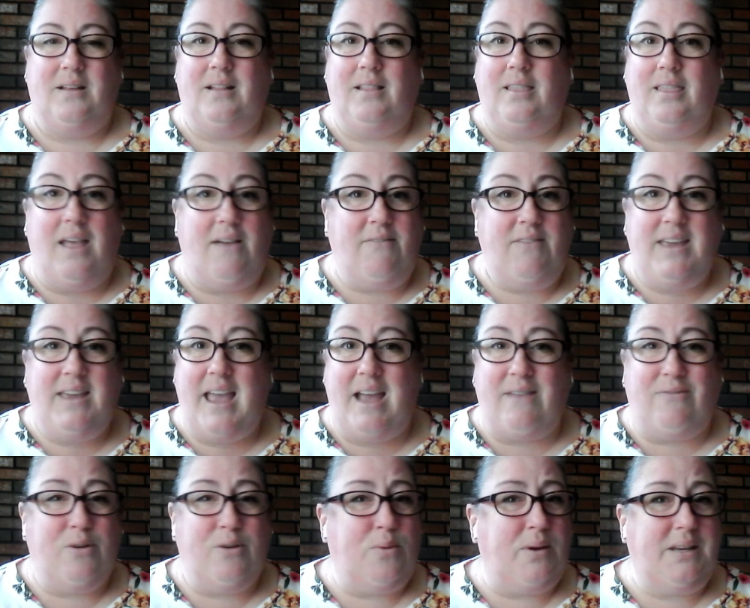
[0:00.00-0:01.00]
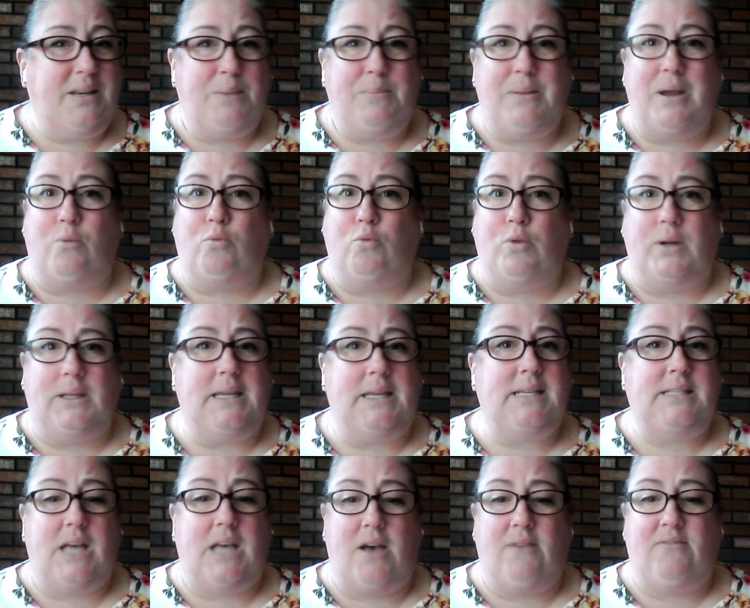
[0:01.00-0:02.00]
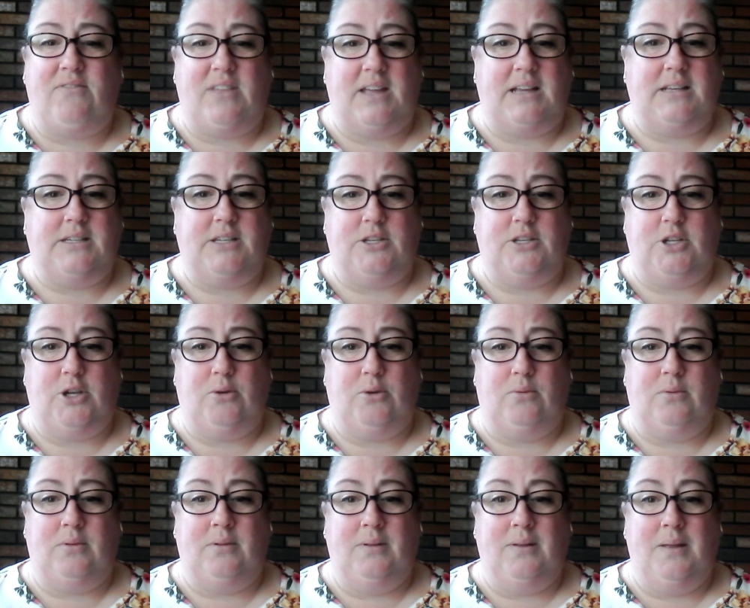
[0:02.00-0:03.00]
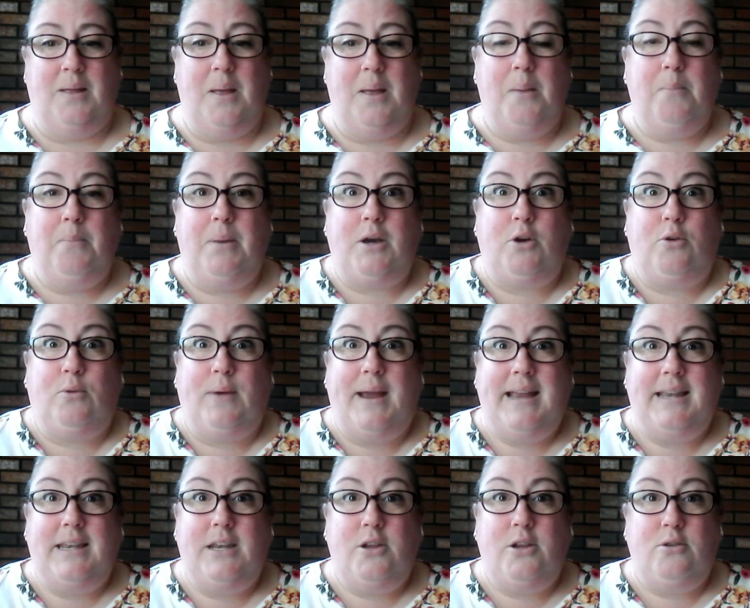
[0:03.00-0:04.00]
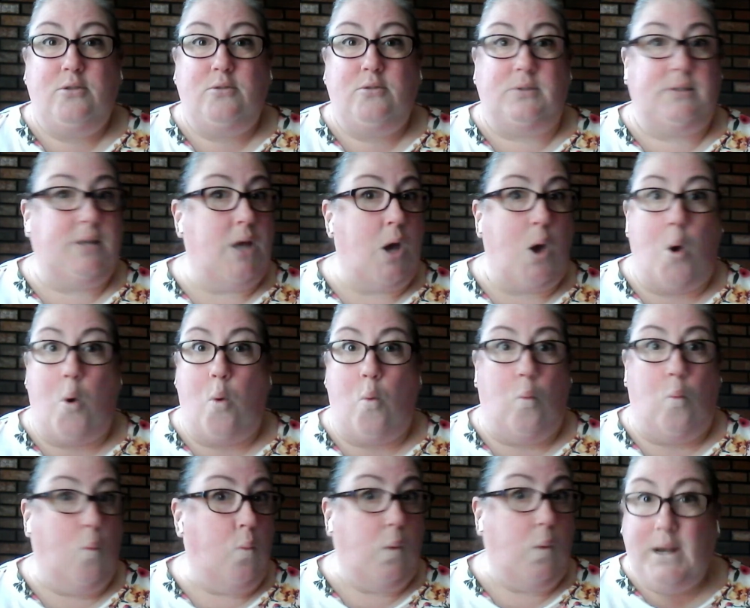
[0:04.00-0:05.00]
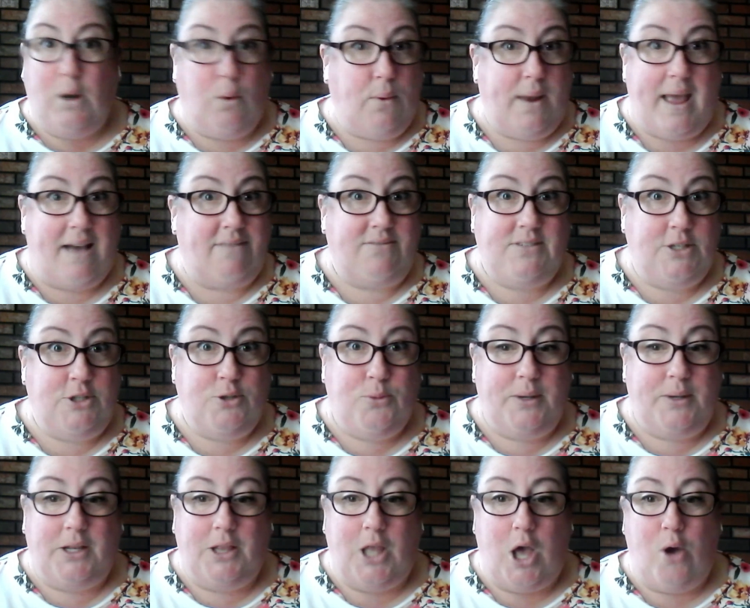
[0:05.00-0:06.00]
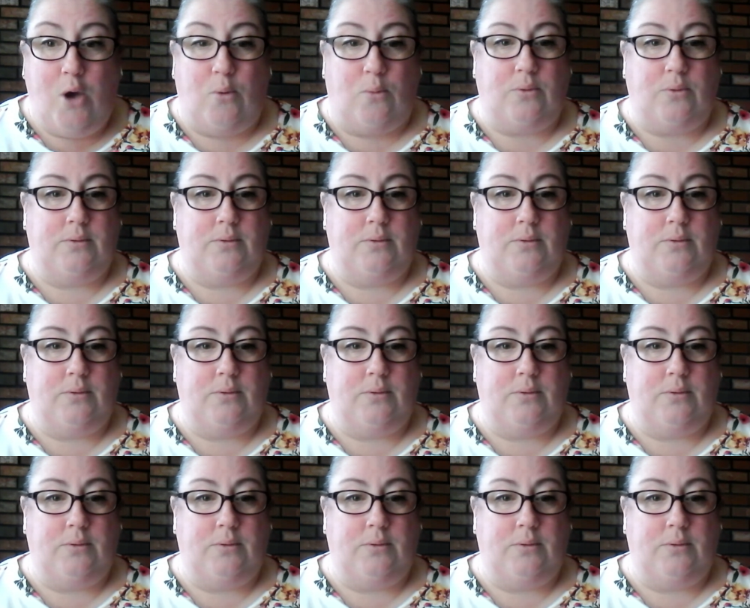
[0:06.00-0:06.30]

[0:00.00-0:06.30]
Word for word: Loving everyone can be a really tough thing to do. But great news, we don't have to do it alone.